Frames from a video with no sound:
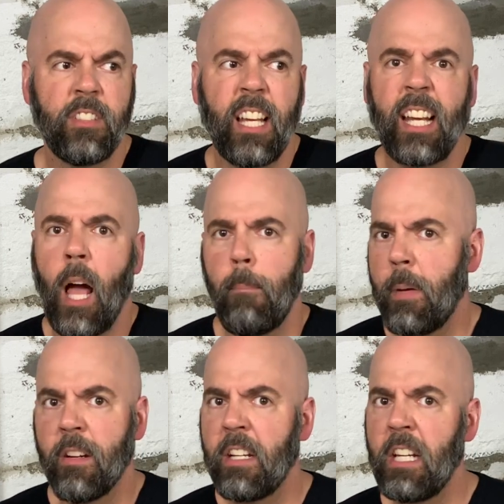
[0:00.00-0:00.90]
say I got
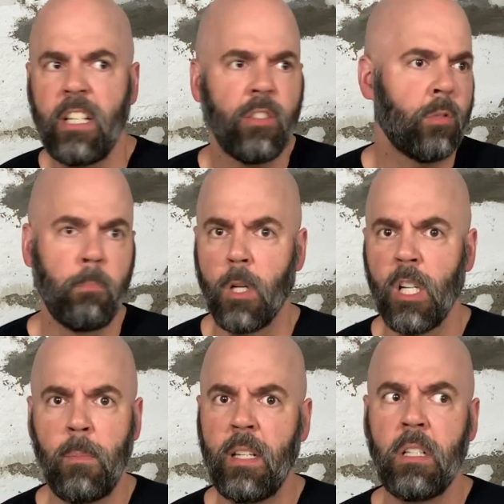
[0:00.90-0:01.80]
beeriness,
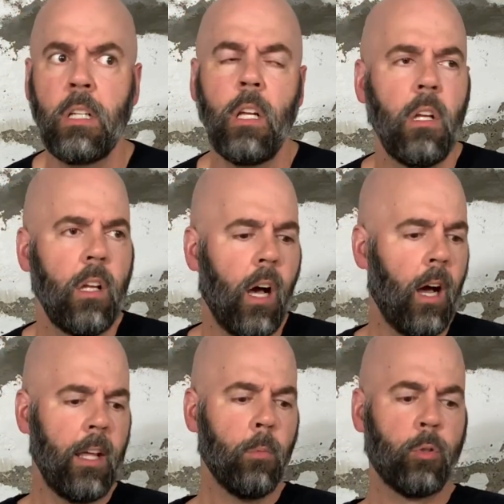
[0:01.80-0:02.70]
bourbon.
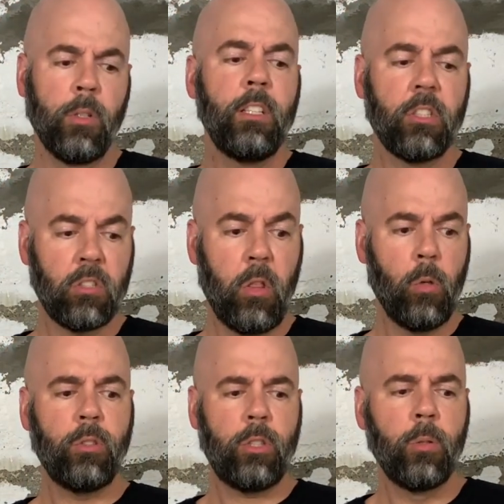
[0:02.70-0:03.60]
It was really just
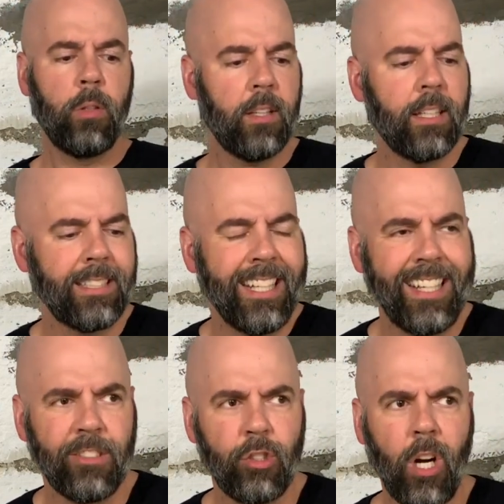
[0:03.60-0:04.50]
those two things,
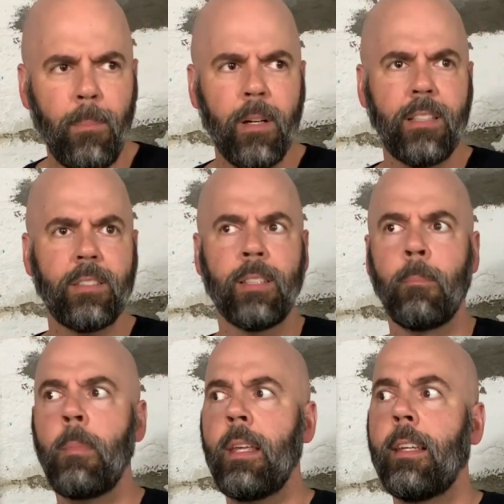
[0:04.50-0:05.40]
and strawberries to
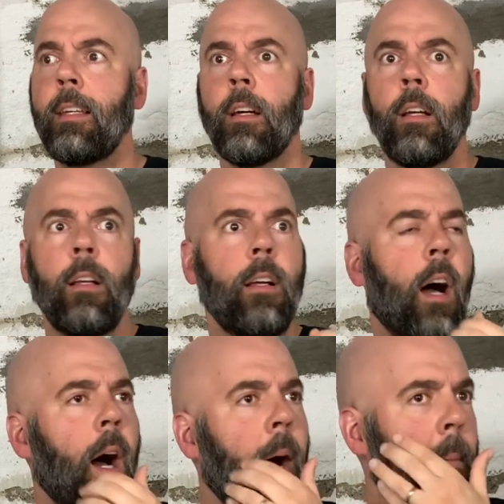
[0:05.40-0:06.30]
me
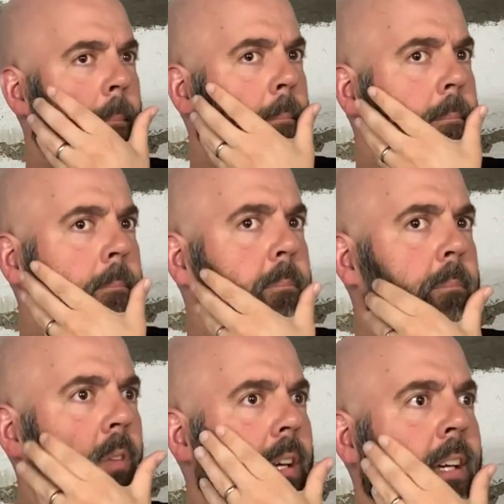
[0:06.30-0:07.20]

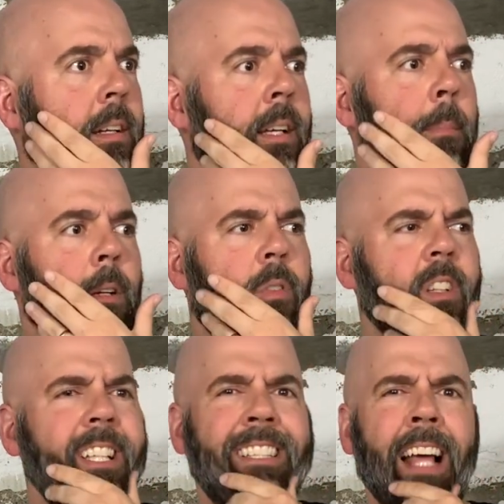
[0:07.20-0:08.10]
can be
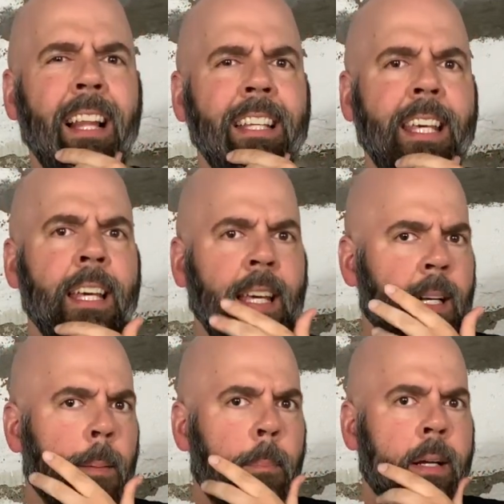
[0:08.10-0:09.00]
really delicate in
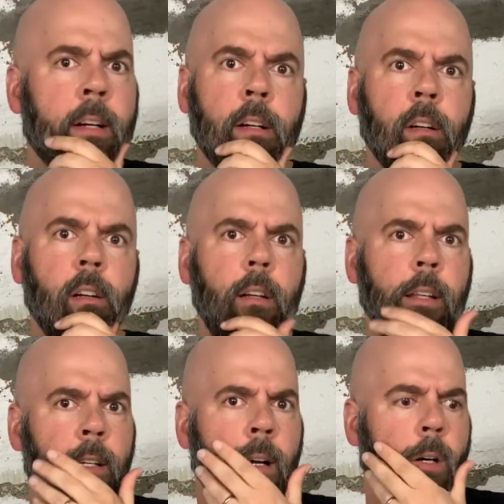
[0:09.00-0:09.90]
a beer,
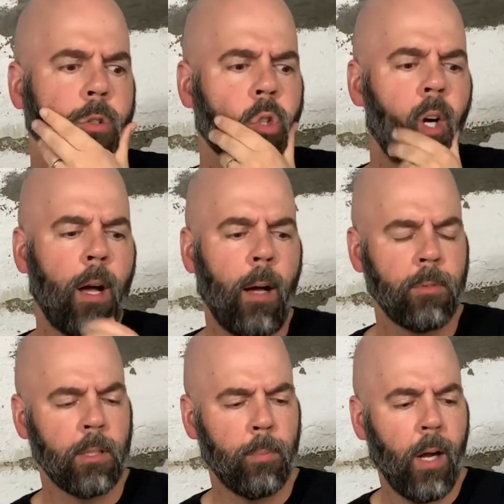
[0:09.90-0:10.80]
you know, so I'm
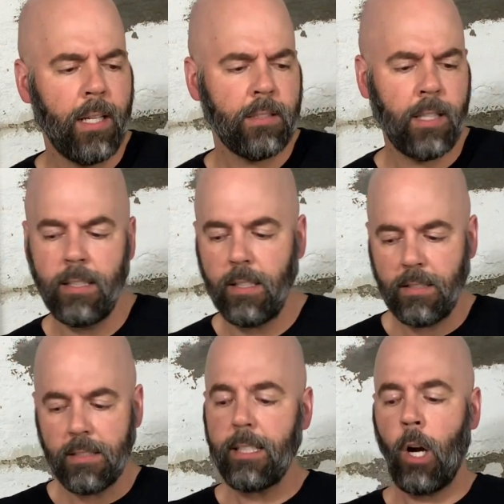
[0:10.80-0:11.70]
surprised. And it
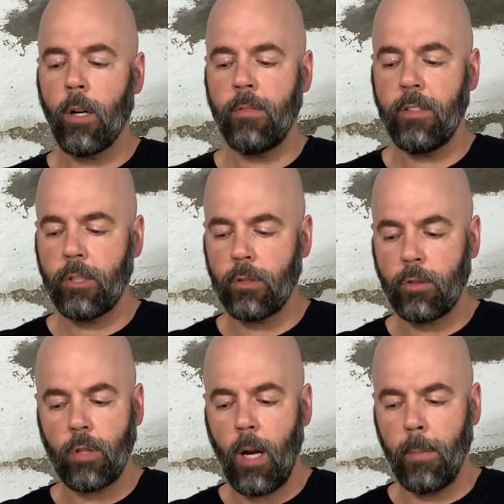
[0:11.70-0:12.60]
doesn't say artificial
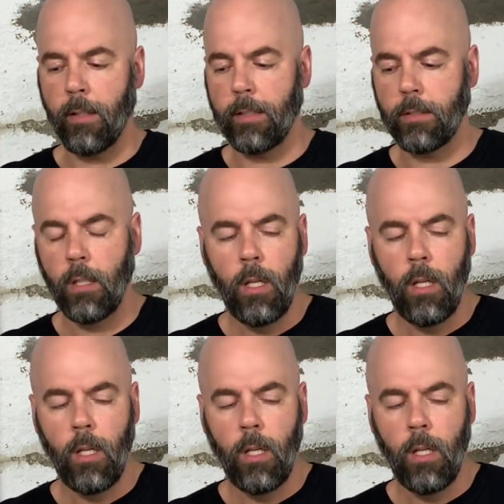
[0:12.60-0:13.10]
strawberries,